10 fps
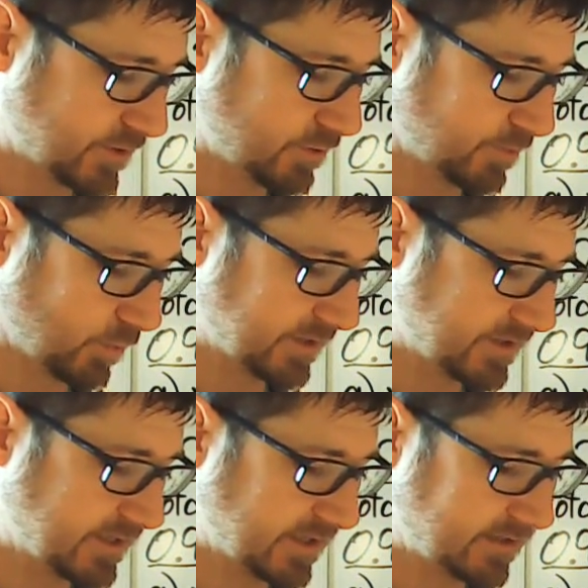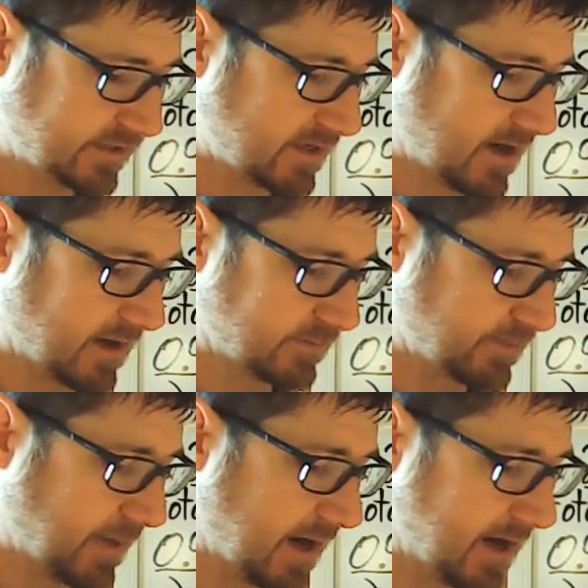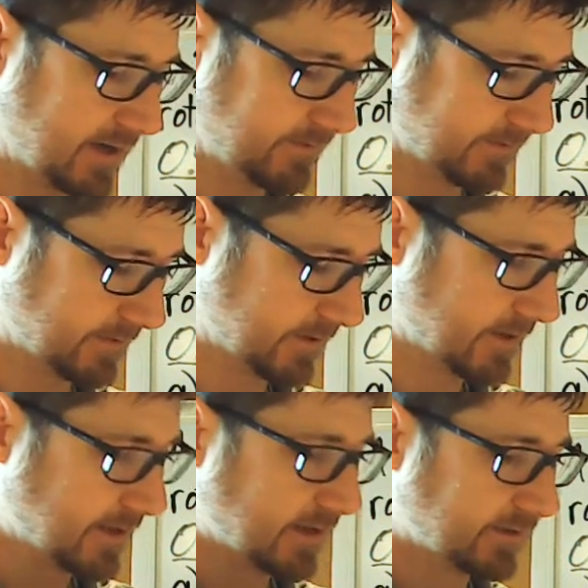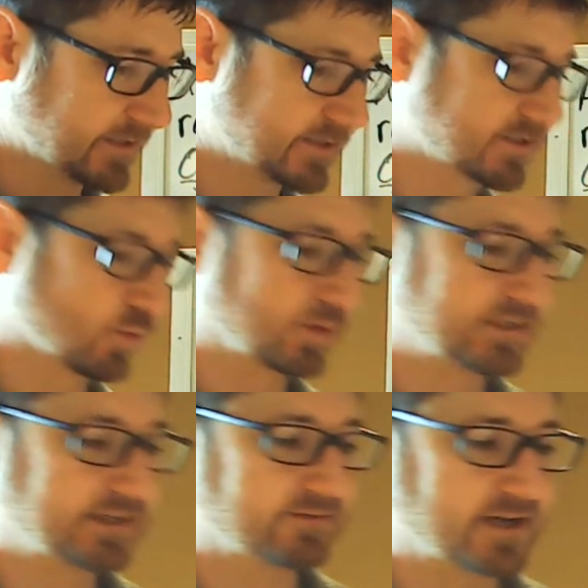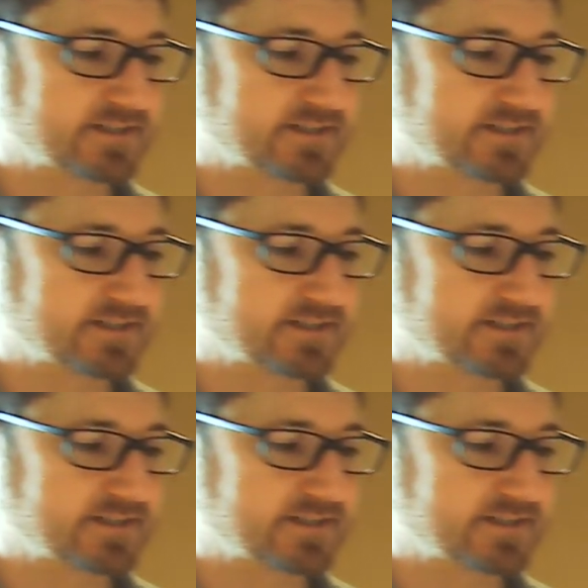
2.6 times pi. This is going to give us